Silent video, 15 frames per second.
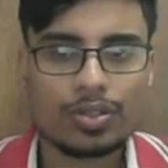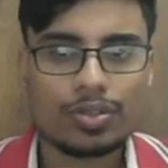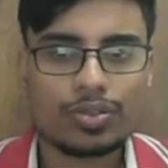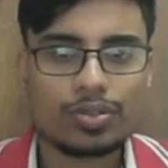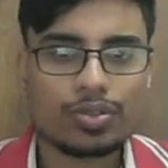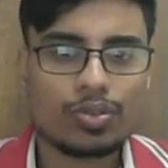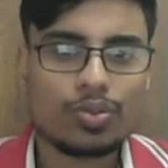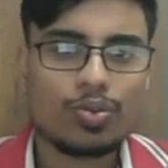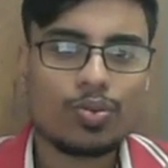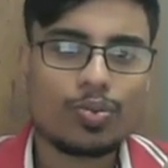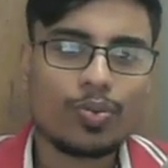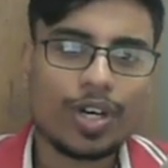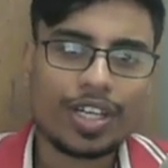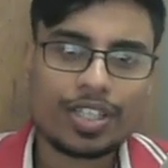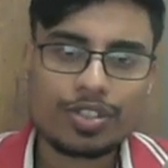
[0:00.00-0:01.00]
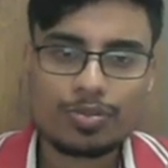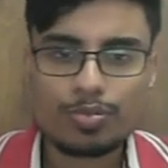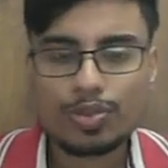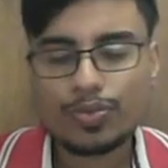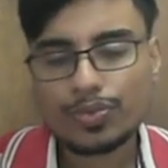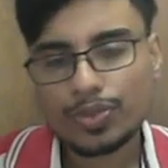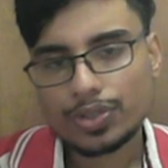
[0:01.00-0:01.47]
So white is
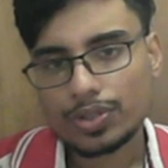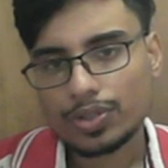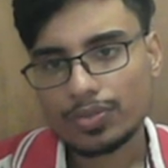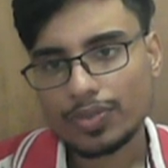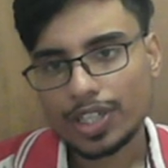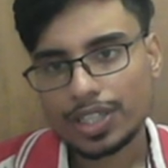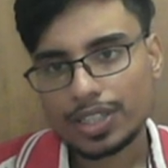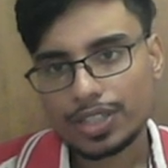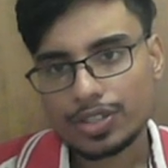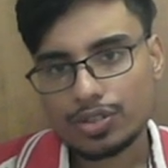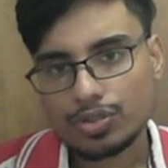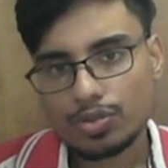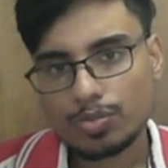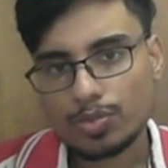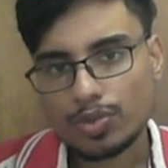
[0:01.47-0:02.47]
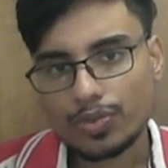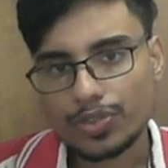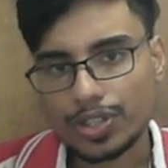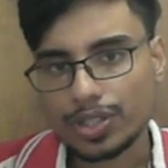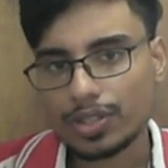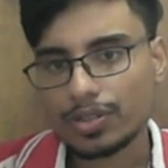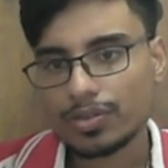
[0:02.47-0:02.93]
to move
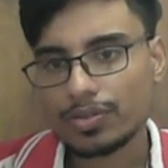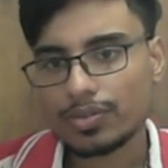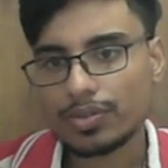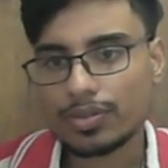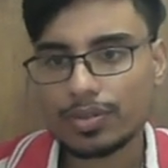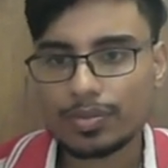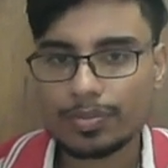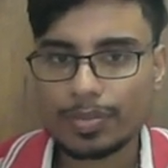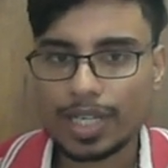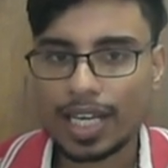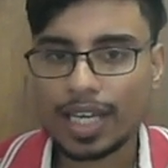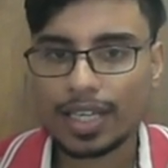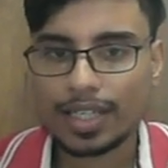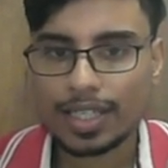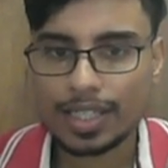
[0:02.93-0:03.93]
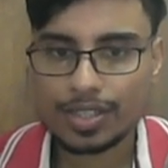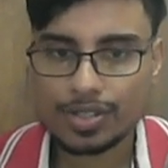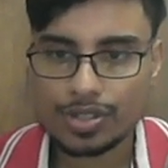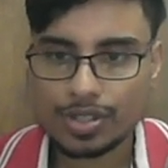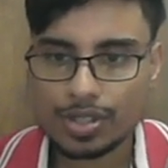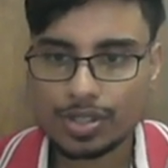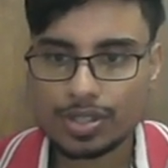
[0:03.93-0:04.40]
here. Black
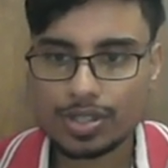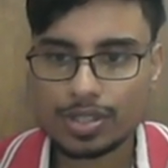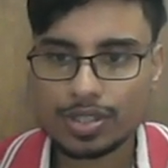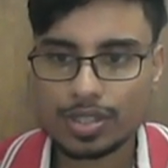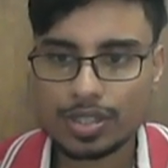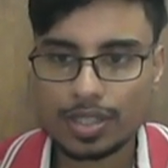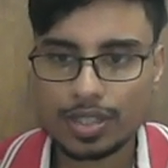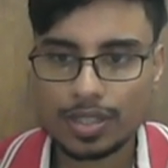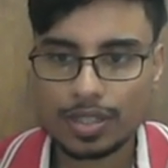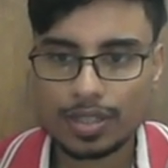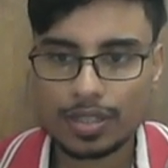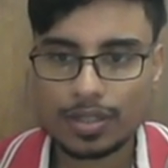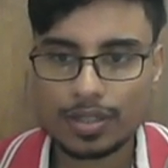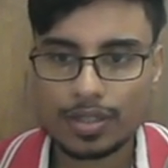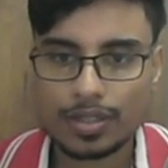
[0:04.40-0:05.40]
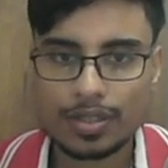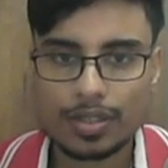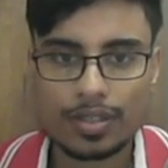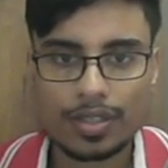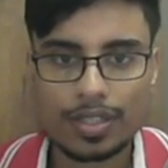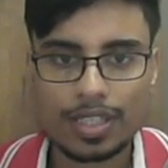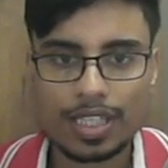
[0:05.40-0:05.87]
has just
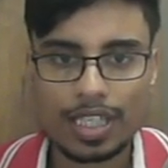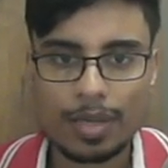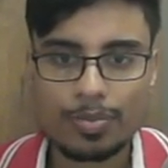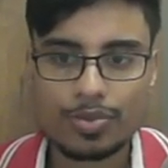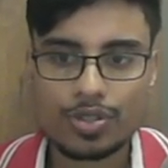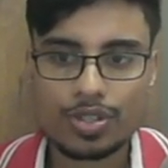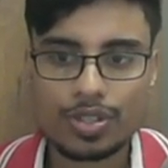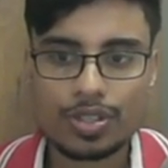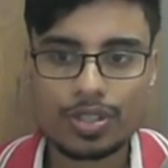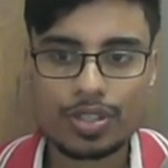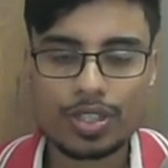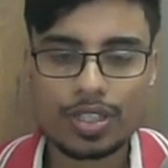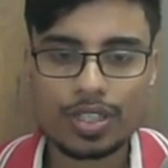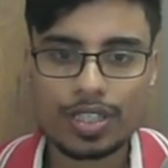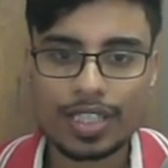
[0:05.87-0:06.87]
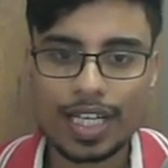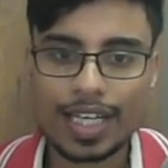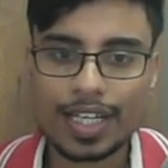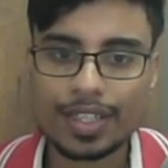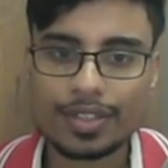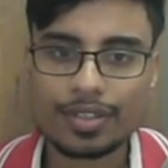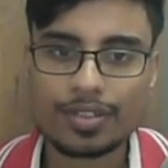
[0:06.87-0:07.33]
captured a
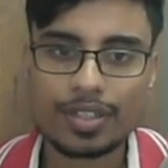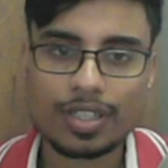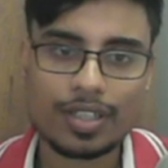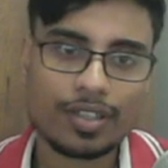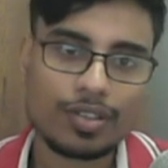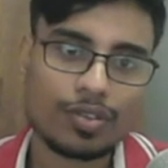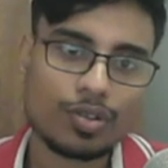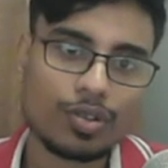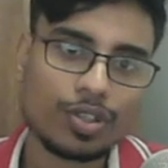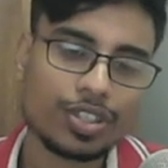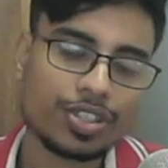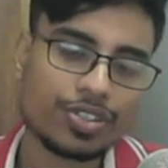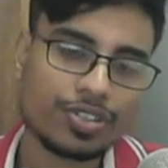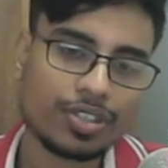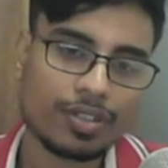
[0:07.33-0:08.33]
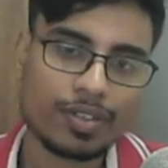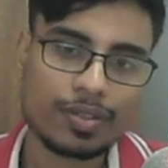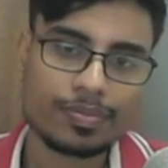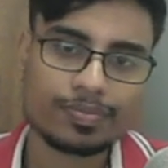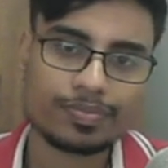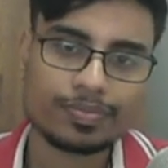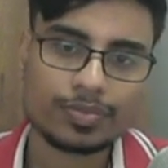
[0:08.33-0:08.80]
knight on d7.
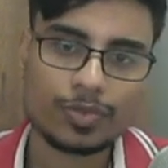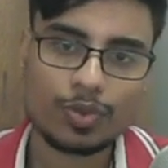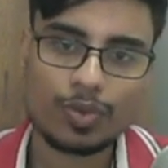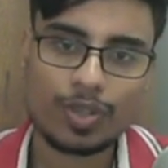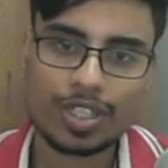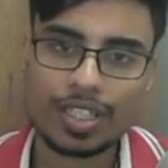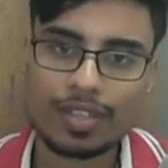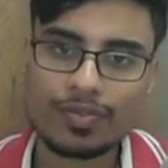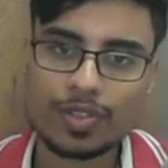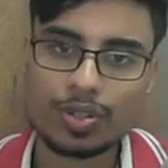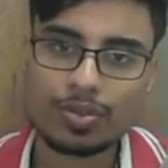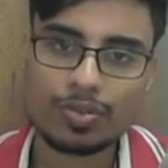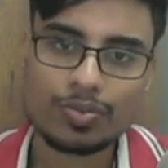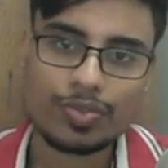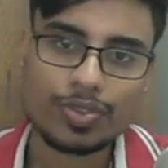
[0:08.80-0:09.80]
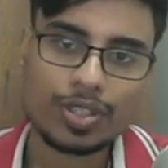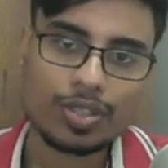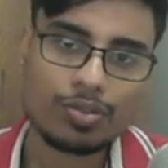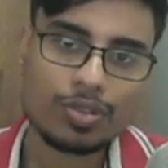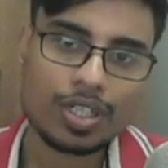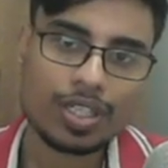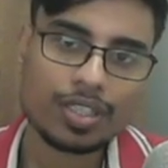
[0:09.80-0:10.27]
What can we do? We
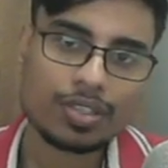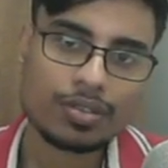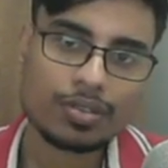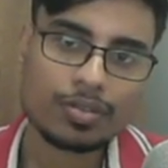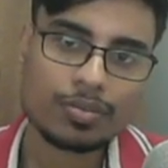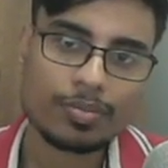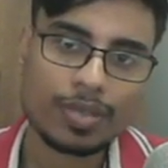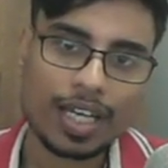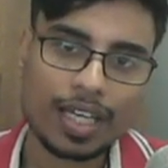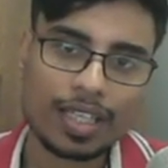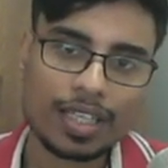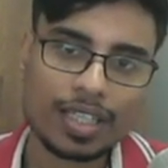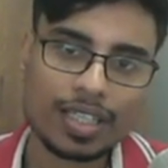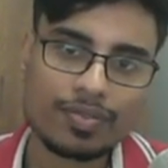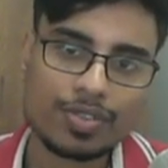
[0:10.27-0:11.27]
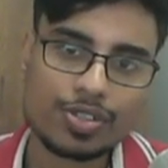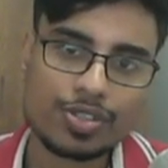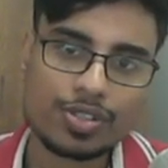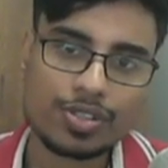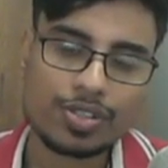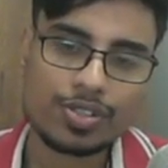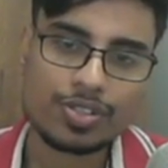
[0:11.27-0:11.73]
look at the black king,
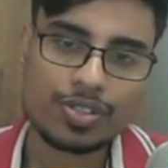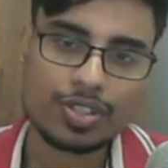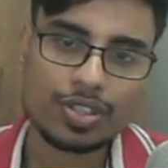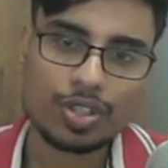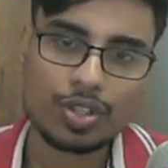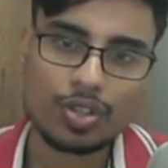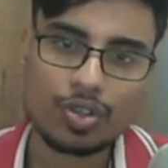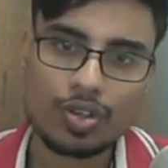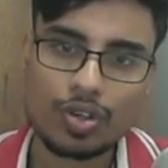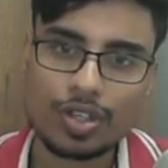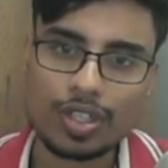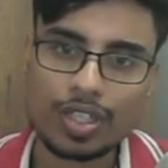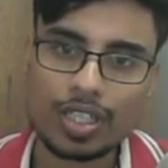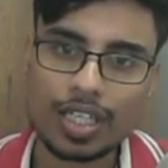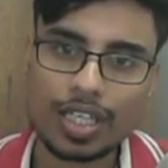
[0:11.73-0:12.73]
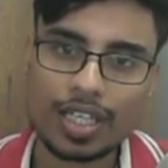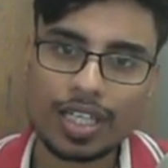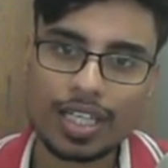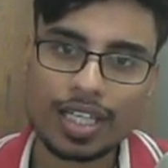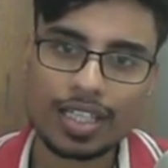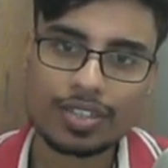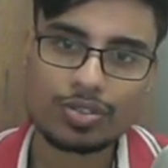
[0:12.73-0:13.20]
which is in the corner and has